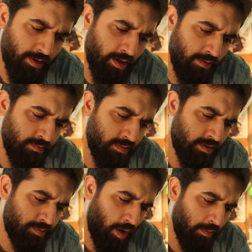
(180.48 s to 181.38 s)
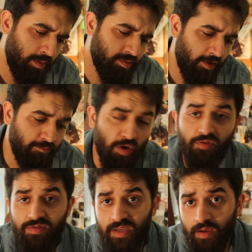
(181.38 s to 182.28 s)
comes problems of
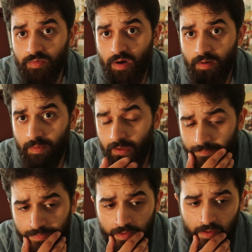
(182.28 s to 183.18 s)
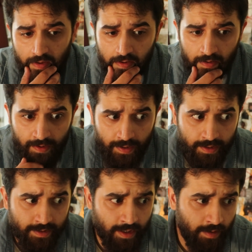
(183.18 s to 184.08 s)
modern psychotherapy.
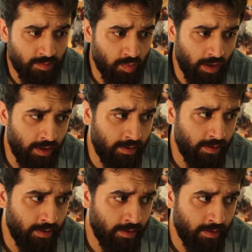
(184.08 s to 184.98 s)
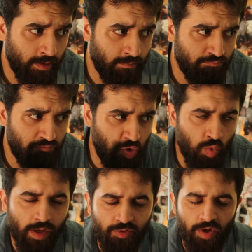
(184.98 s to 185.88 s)
It comes with
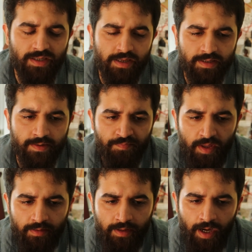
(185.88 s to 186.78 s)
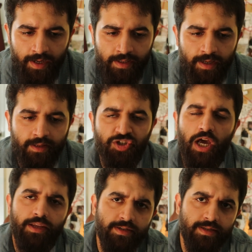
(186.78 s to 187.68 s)
Jung addresses the idea, the
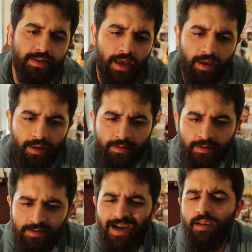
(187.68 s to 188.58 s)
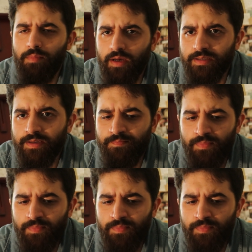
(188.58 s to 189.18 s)
challenges, and the dilemmas